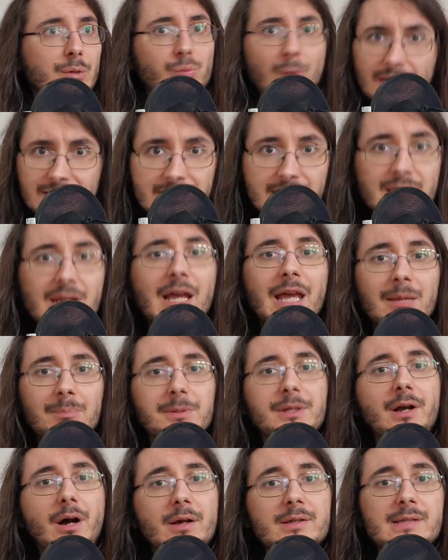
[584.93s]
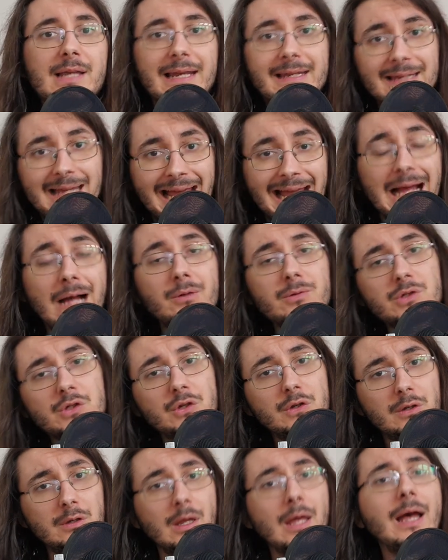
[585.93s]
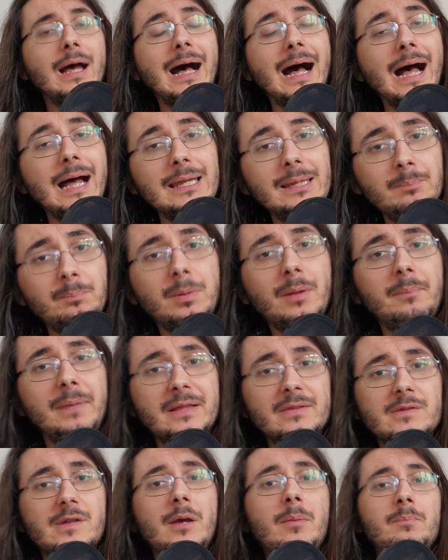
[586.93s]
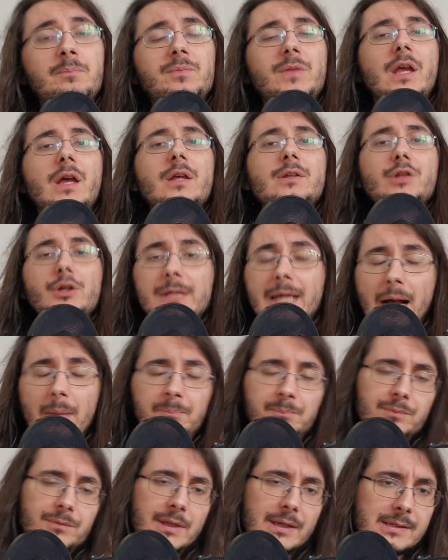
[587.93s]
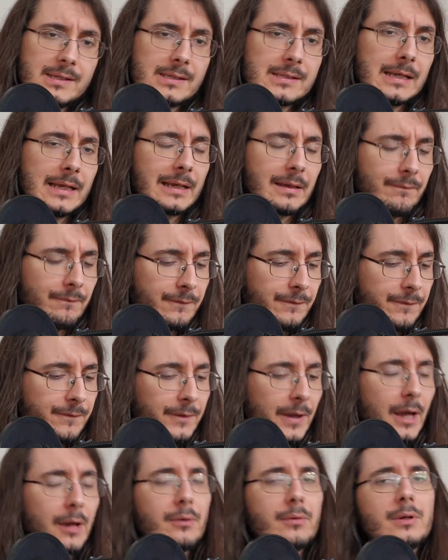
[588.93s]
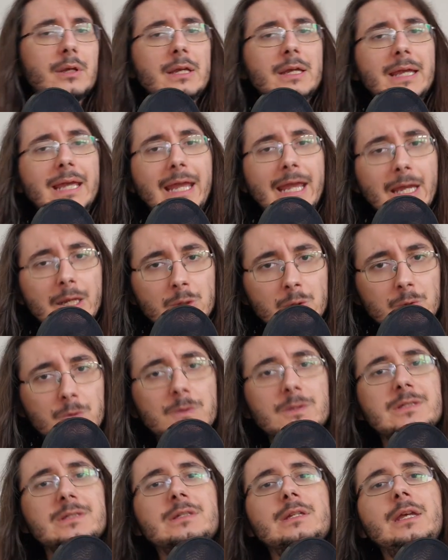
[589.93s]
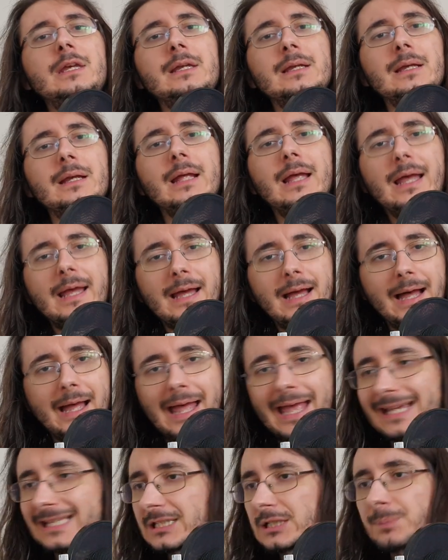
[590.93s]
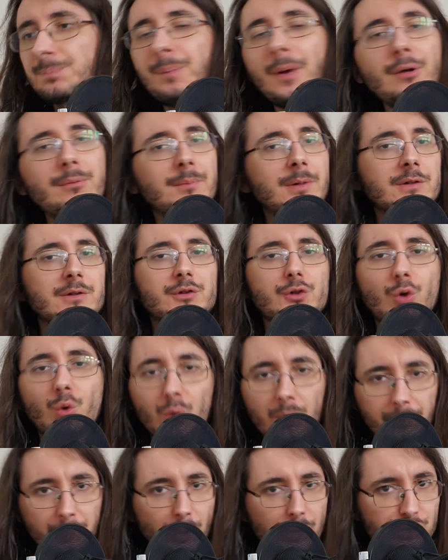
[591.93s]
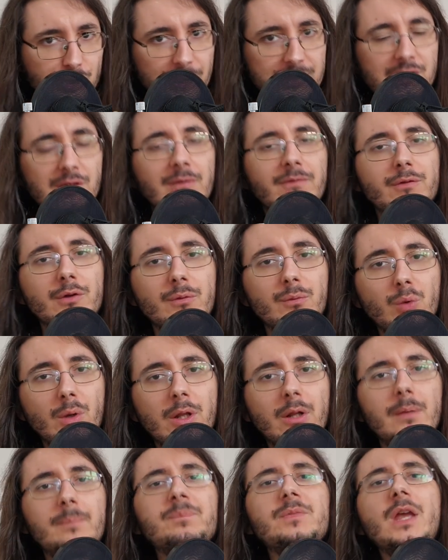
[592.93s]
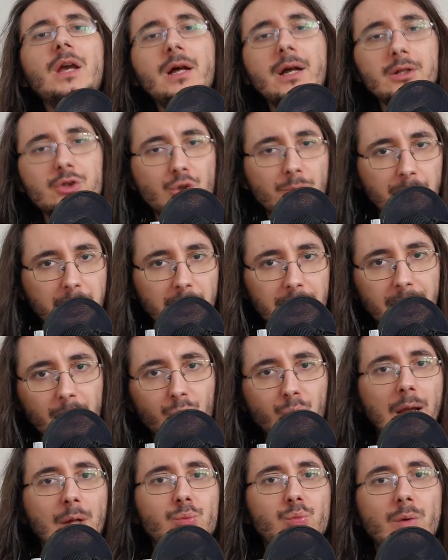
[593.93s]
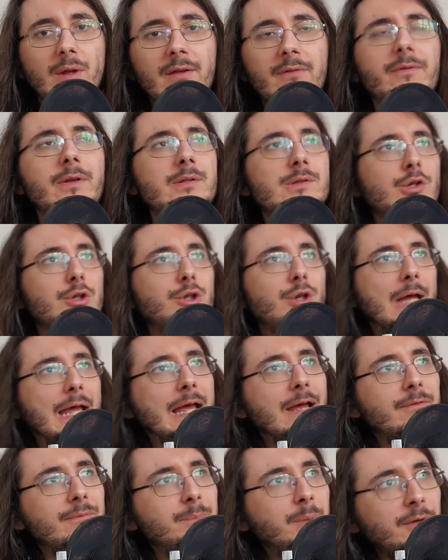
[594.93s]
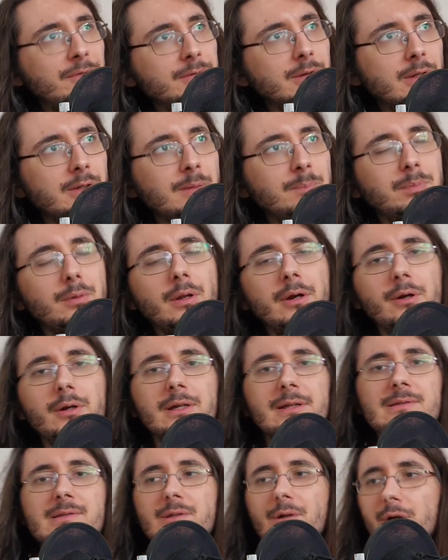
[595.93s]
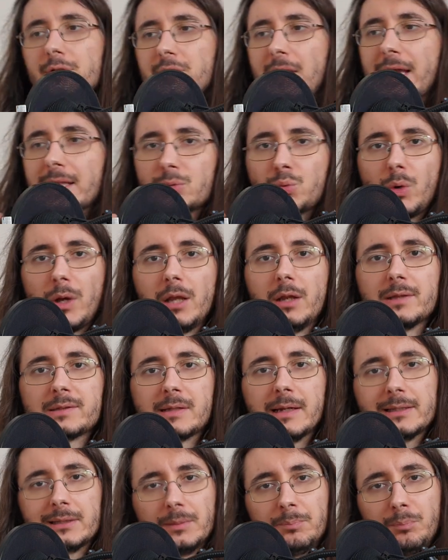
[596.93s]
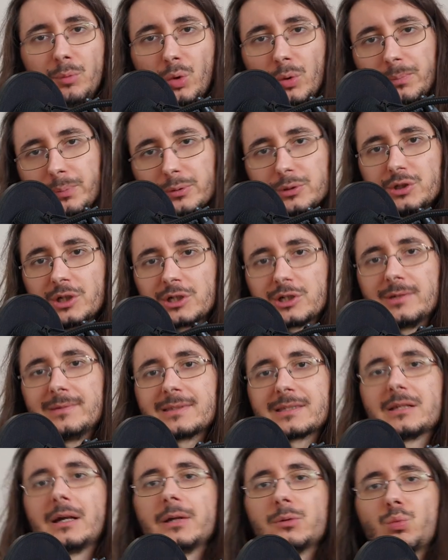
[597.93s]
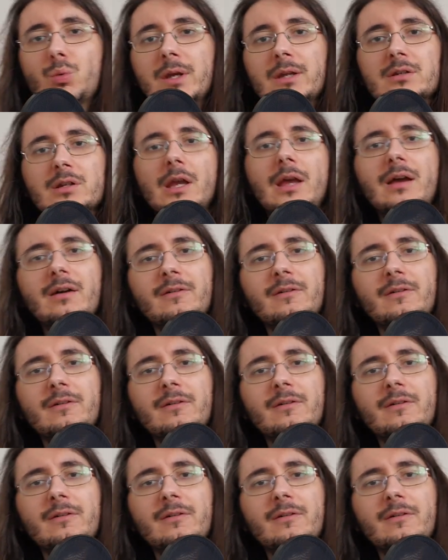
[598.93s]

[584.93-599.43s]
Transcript: REST APIs and how to uh, implement them. So yeah, this is like a very interesting uh, experiment or project, if you will, uh, to play around with. And so you have both the deep learning side as well as like the more production side with